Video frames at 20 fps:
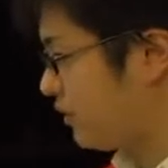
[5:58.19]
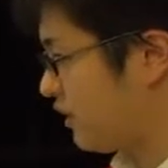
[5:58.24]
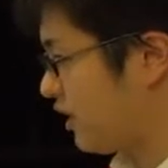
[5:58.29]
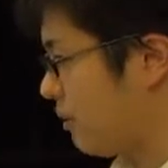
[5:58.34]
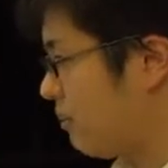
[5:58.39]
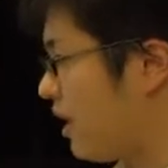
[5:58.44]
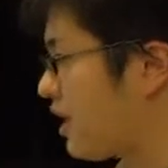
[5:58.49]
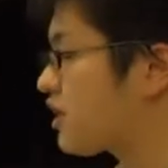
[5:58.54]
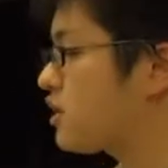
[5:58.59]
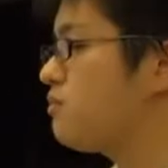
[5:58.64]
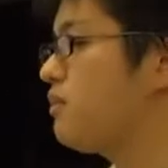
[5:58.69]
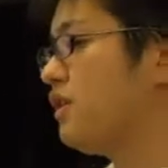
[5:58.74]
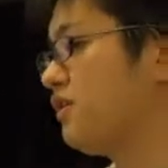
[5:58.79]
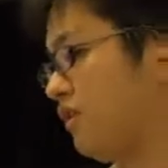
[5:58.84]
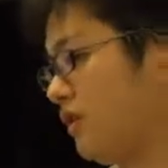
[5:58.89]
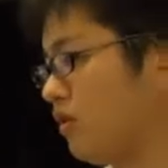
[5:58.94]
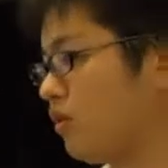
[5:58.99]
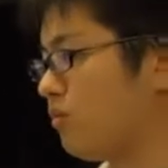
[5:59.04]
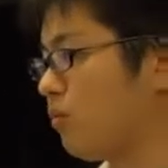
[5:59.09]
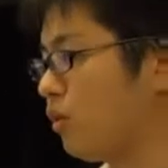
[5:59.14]
the
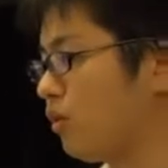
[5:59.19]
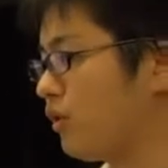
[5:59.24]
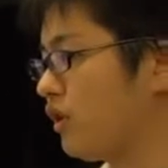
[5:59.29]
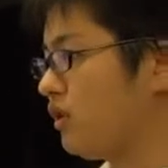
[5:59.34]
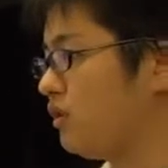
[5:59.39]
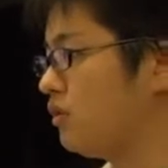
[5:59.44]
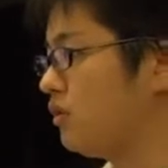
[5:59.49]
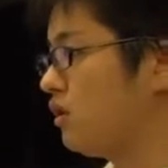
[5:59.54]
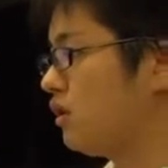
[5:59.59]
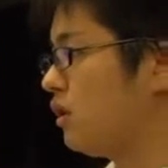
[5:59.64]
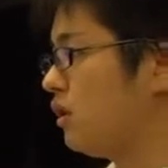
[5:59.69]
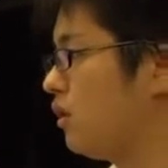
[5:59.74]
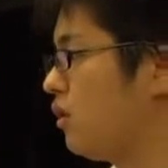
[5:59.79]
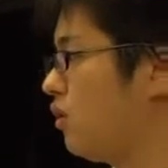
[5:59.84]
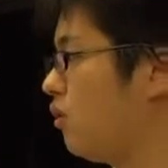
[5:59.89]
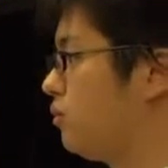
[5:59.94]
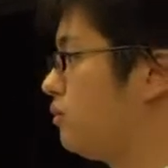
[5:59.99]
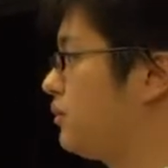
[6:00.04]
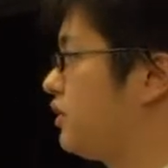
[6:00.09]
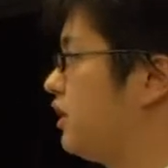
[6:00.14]
mathematical model
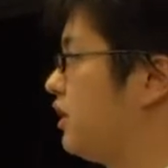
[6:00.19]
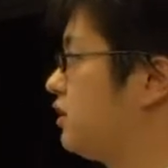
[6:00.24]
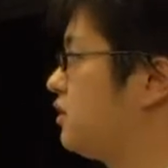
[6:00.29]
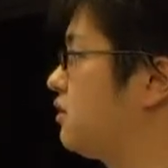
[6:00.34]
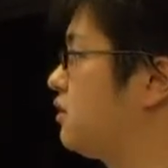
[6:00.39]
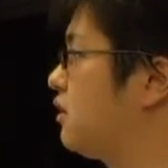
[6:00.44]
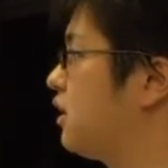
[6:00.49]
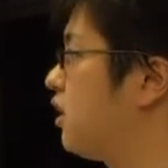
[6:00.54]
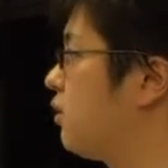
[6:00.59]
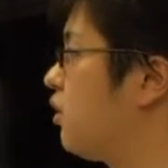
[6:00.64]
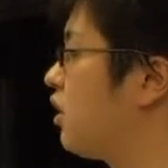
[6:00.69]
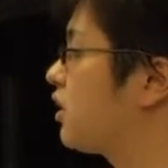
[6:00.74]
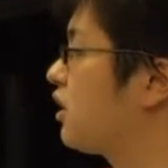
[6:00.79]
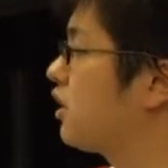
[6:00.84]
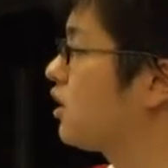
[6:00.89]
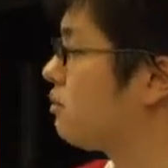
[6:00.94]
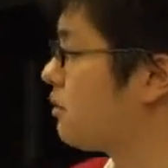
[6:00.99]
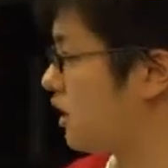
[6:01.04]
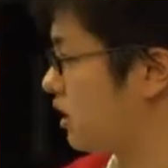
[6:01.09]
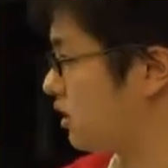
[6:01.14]
of that working
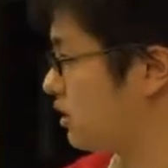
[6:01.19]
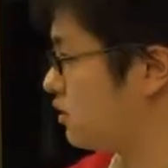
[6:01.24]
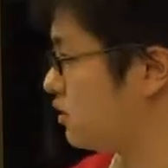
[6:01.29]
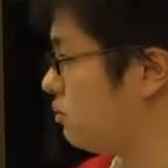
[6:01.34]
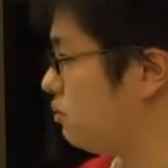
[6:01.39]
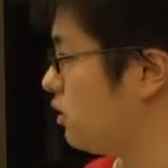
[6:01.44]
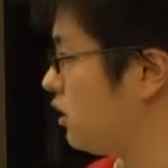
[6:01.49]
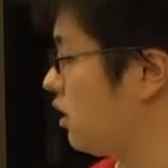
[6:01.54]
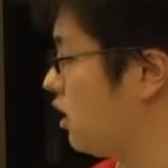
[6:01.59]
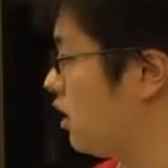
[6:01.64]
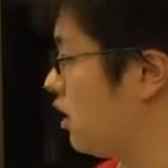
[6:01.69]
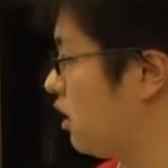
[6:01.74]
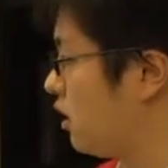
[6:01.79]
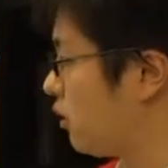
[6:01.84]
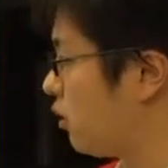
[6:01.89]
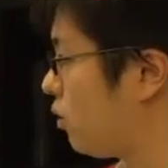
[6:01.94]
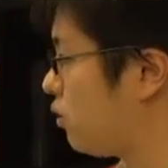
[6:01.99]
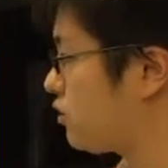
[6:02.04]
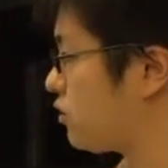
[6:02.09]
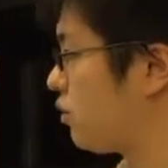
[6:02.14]
mechanism. And
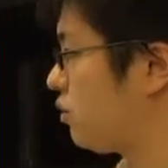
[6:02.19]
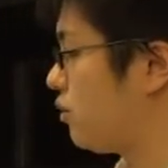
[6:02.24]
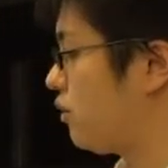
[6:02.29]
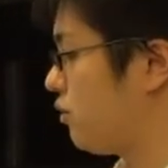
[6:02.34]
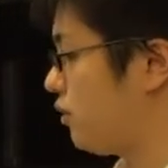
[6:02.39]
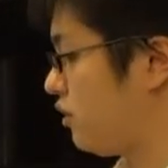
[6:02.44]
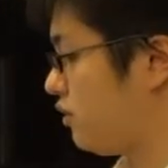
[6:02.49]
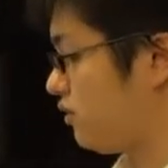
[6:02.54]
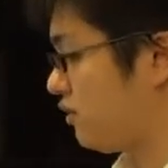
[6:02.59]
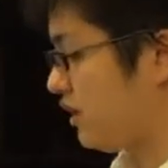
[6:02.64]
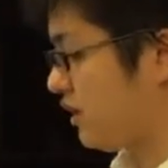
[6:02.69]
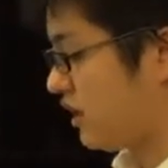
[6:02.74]
also we will